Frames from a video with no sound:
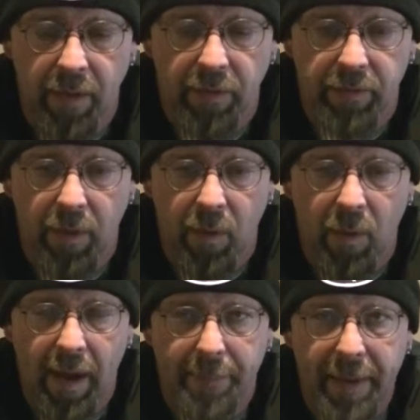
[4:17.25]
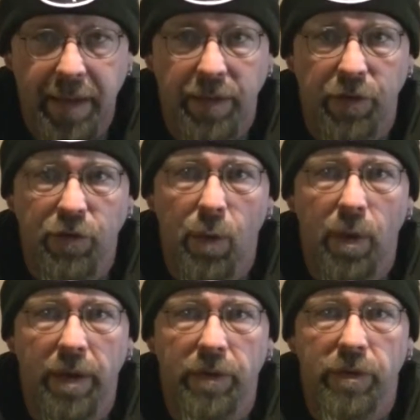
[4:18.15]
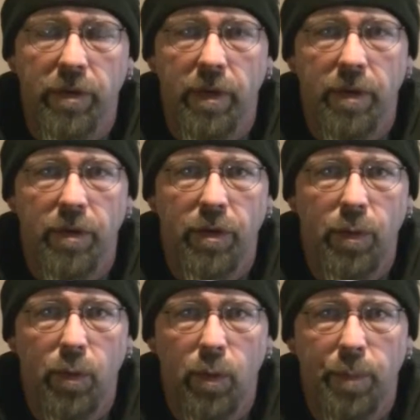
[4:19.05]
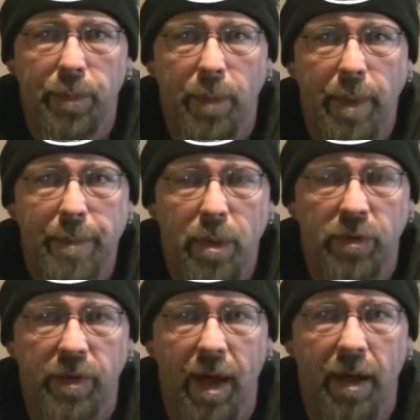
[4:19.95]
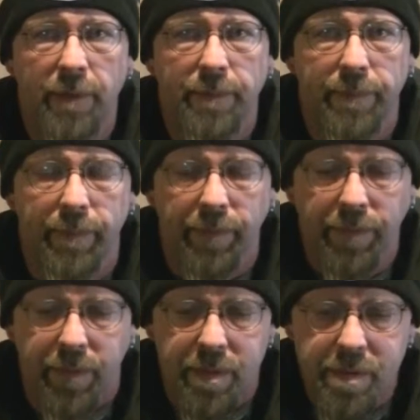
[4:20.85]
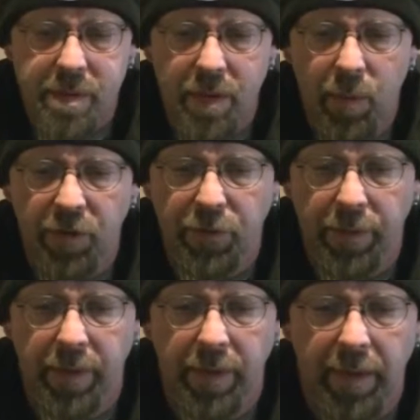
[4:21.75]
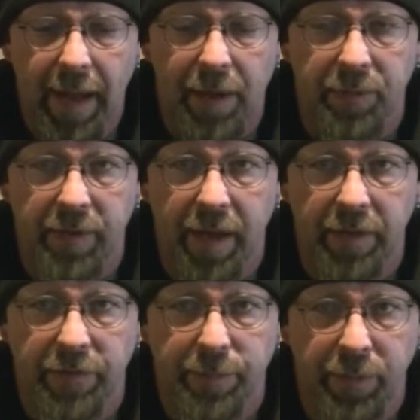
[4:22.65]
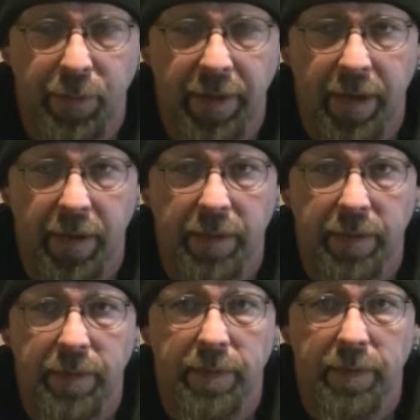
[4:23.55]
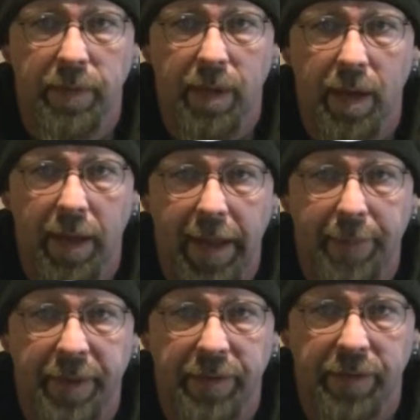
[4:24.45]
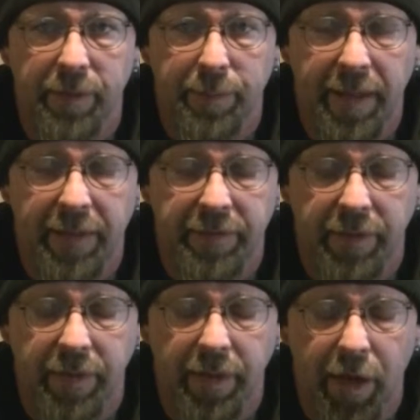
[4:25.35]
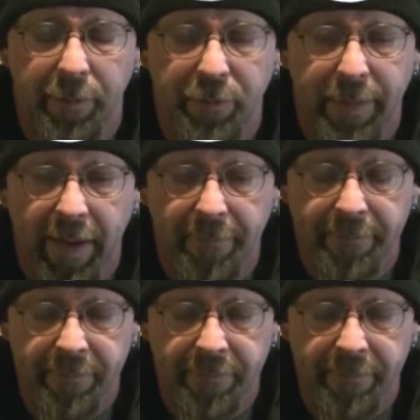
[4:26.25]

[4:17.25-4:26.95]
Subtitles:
So I made the choice to put my boots on, which were outside of between our hammocks and in a garbage bag.